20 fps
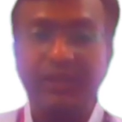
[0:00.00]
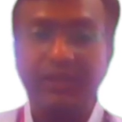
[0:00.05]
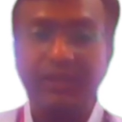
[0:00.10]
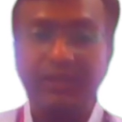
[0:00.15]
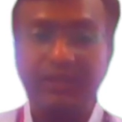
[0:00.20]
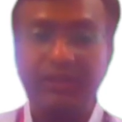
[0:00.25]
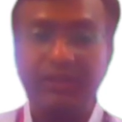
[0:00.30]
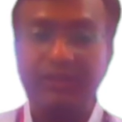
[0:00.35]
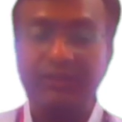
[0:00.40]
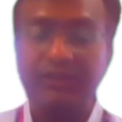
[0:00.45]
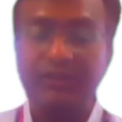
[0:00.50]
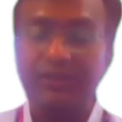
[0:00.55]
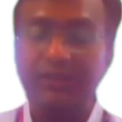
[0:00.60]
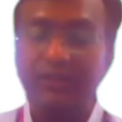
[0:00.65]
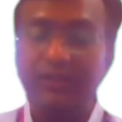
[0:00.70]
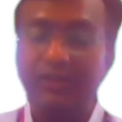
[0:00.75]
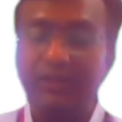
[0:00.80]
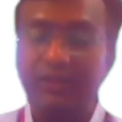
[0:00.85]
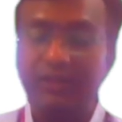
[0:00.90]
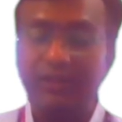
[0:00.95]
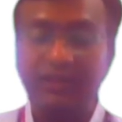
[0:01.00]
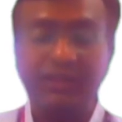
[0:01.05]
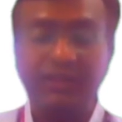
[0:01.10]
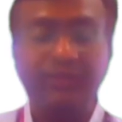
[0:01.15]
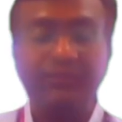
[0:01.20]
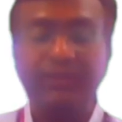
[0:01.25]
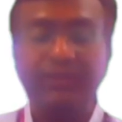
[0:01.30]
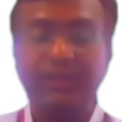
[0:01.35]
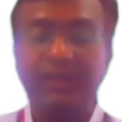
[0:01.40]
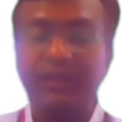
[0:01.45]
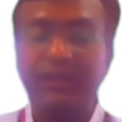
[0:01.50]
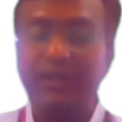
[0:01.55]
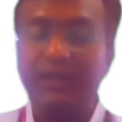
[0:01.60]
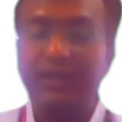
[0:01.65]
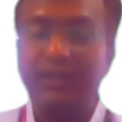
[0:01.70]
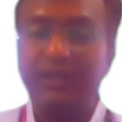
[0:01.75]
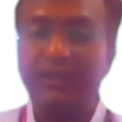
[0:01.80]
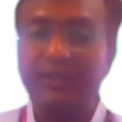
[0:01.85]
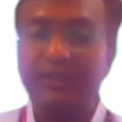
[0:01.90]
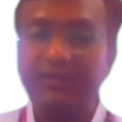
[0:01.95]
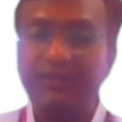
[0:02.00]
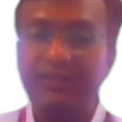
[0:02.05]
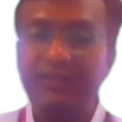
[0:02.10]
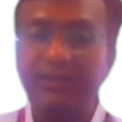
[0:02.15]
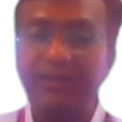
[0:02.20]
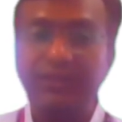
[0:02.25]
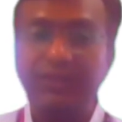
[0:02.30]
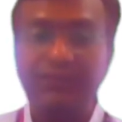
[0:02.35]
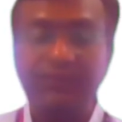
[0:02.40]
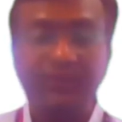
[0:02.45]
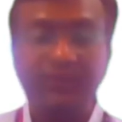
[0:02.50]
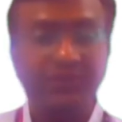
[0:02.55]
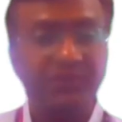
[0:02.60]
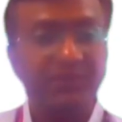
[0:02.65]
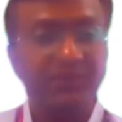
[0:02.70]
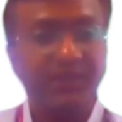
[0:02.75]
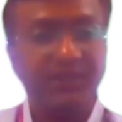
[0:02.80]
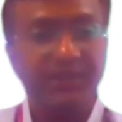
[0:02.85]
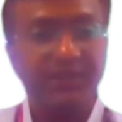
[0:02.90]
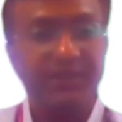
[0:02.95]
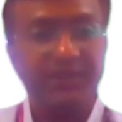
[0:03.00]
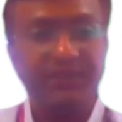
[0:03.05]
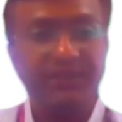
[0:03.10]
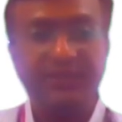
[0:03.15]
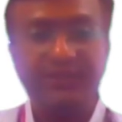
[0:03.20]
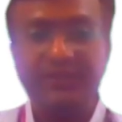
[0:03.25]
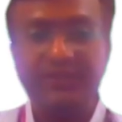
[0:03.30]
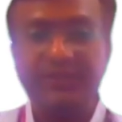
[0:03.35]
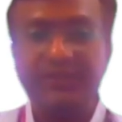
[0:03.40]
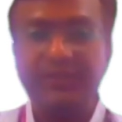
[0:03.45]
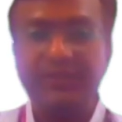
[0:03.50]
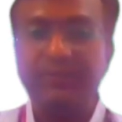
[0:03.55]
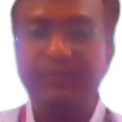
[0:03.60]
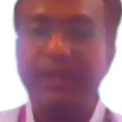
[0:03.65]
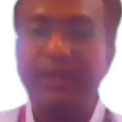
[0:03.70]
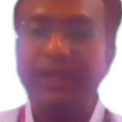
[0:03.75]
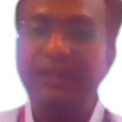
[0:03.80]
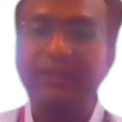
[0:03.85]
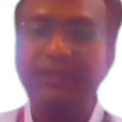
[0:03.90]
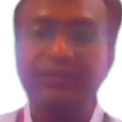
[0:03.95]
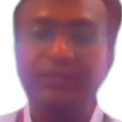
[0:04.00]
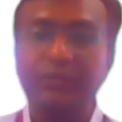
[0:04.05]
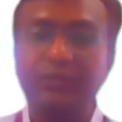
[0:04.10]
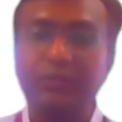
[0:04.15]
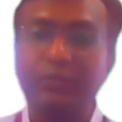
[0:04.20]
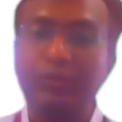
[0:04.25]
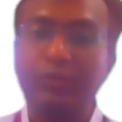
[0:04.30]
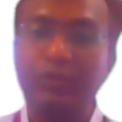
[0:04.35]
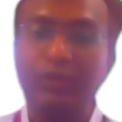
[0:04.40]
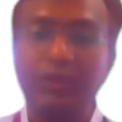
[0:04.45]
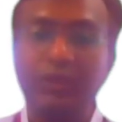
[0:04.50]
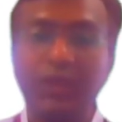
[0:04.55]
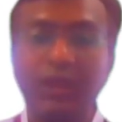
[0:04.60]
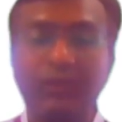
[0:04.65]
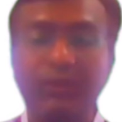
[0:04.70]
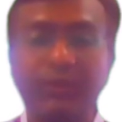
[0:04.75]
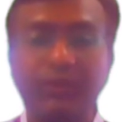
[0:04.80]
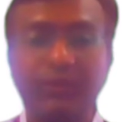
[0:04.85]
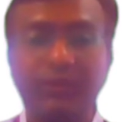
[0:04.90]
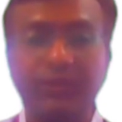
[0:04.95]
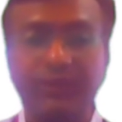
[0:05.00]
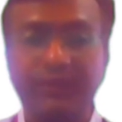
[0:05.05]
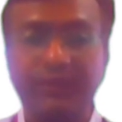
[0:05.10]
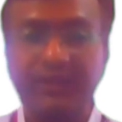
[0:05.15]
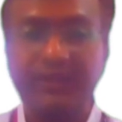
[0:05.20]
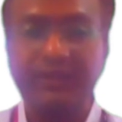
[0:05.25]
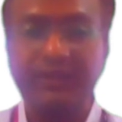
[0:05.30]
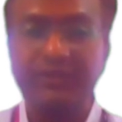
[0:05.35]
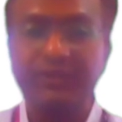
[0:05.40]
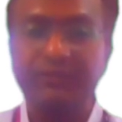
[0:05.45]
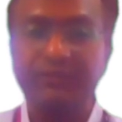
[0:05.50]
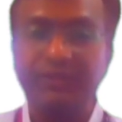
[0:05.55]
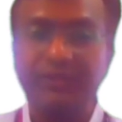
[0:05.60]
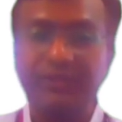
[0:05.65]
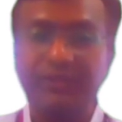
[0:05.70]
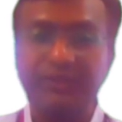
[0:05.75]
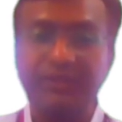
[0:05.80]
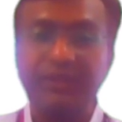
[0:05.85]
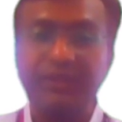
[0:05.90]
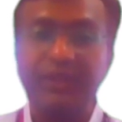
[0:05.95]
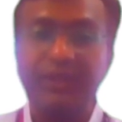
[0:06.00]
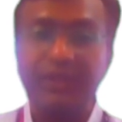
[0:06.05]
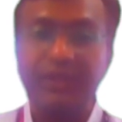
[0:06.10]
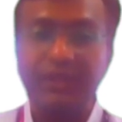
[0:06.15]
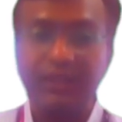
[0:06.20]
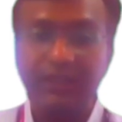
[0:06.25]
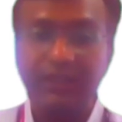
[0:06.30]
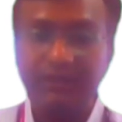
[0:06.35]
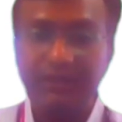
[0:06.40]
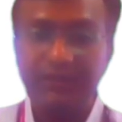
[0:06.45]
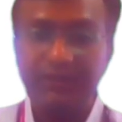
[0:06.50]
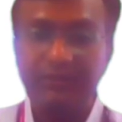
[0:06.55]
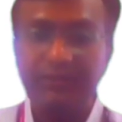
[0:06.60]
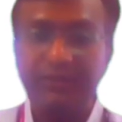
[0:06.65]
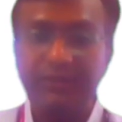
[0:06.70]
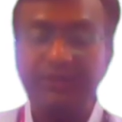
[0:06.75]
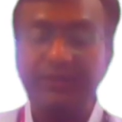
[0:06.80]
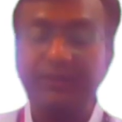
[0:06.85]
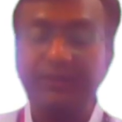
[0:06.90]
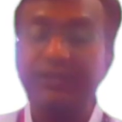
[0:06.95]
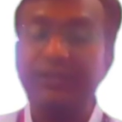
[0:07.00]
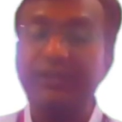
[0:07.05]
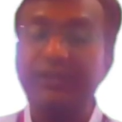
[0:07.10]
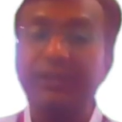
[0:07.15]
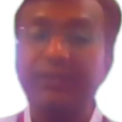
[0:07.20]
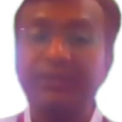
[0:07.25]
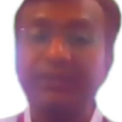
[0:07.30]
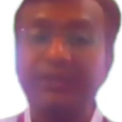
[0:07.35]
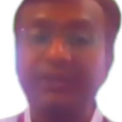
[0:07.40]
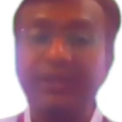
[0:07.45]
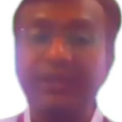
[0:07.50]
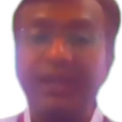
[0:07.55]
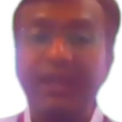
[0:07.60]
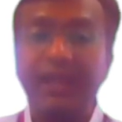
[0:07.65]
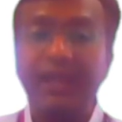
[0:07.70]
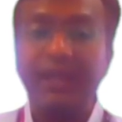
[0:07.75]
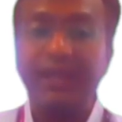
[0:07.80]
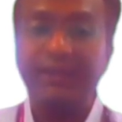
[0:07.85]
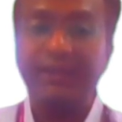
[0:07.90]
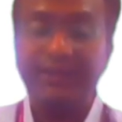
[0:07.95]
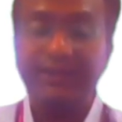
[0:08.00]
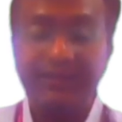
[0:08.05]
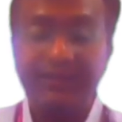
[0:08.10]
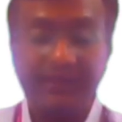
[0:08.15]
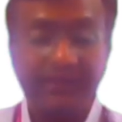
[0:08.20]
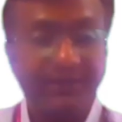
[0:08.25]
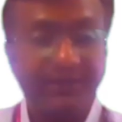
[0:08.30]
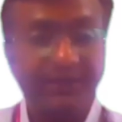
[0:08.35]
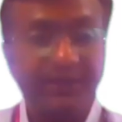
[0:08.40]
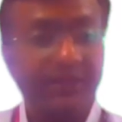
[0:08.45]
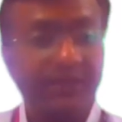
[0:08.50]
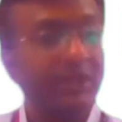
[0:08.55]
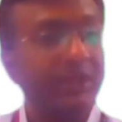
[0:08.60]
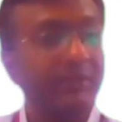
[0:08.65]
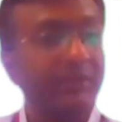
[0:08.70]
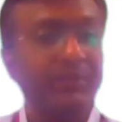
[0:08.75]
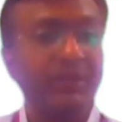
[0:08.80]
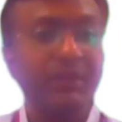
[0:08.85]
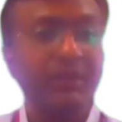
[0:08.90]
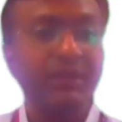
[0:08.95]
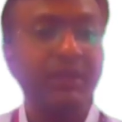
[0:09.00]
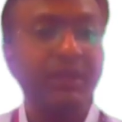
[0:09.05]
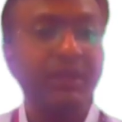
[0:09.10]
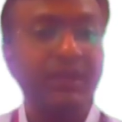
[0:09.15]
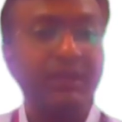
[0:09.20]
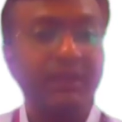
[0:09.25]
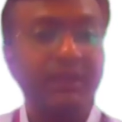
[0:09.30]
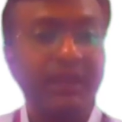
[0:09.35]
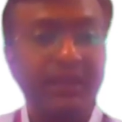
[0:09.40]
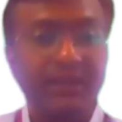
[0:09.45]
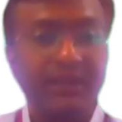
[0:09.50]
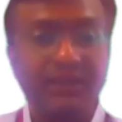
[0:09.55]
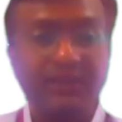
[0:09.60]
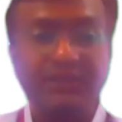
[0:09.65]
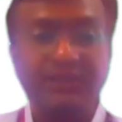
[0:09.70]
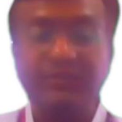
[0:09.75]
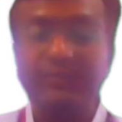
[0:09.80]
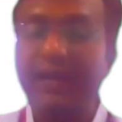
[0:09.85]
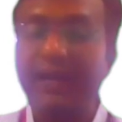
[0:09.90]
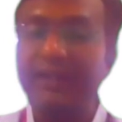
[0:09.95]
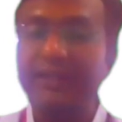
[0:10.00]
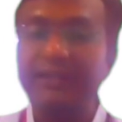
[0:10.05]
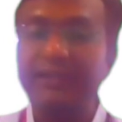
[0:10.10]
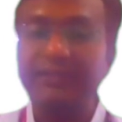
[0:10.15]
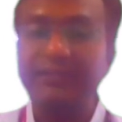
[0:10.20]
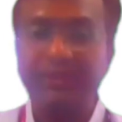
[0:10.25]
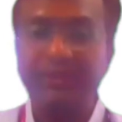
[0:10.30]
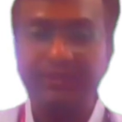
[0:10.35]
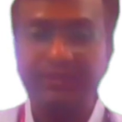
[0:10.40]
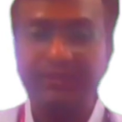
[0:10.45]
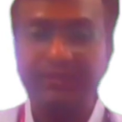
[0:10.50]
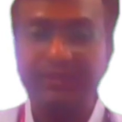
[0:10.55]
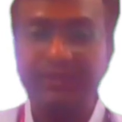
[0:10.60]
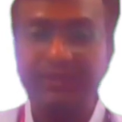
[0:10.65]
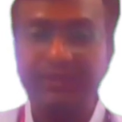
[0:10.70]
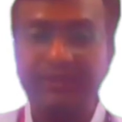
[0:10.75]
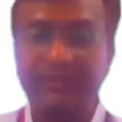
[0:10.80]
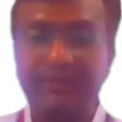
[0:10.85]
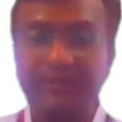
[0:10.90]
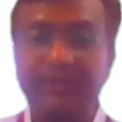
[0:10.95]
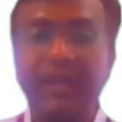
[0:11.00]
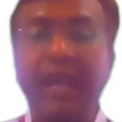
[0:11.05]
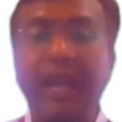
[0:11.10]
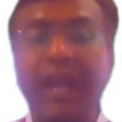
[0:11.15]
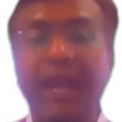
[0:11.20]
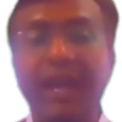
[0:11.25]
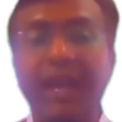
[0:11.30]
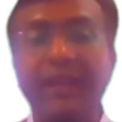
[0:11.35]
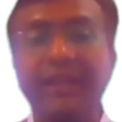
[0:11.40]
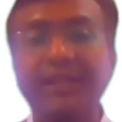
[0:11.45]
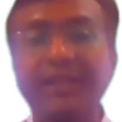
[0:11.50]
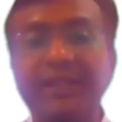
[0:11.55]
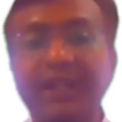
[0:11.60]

is nothing but energy which is entering the system minus the total amount of energy which is leaving to the systems, and this is nothing but the energy balance principles, and it